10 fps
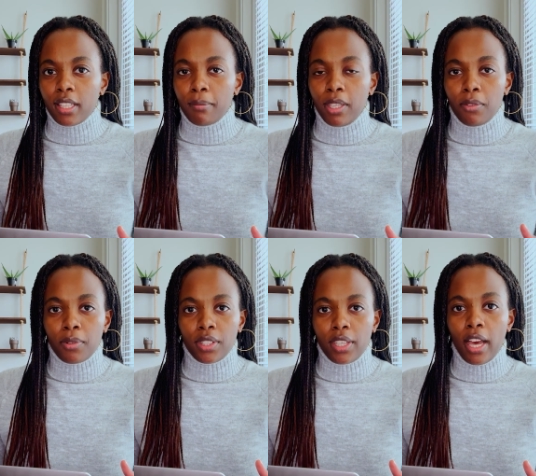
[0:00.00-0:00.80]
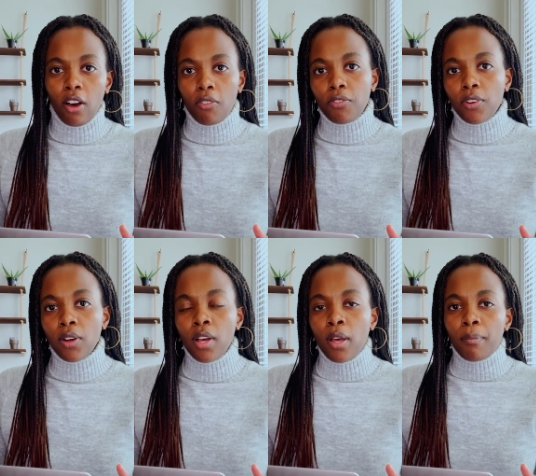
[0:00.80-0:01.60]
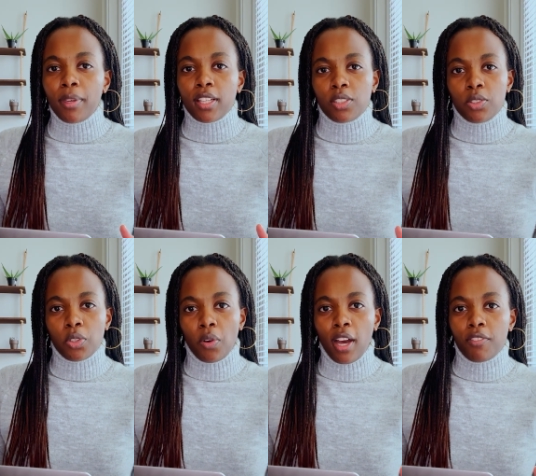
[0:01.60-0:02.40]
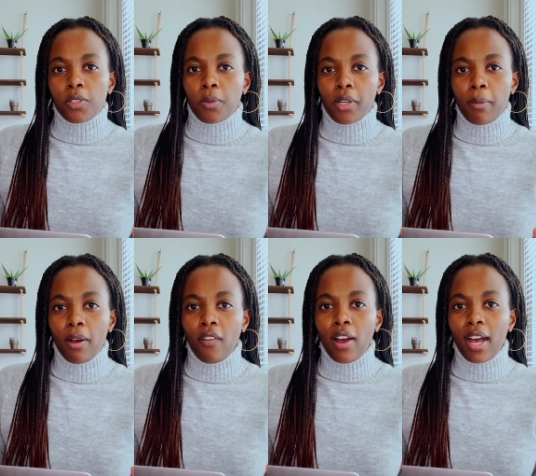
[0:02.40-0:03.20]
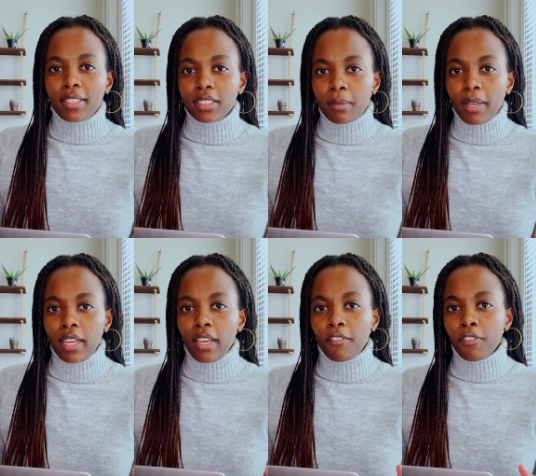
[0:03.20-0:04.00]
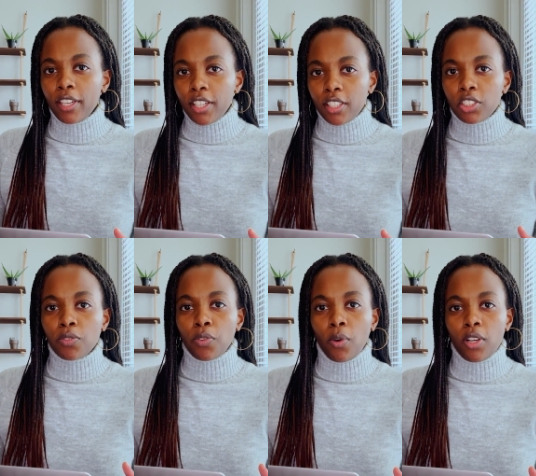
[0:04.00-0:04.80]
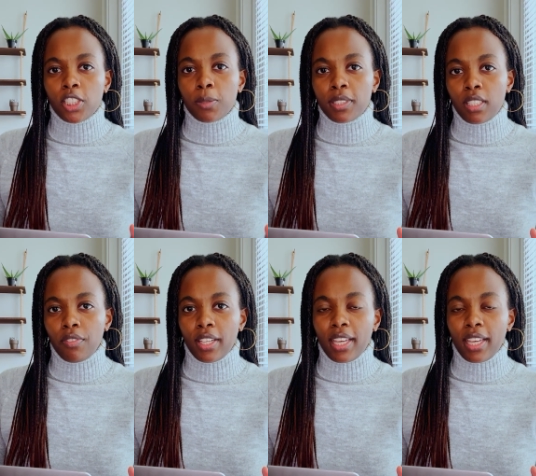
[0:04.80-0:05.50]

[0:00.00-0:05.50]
can be really helpful because you don't have to worry about estimating figures for specific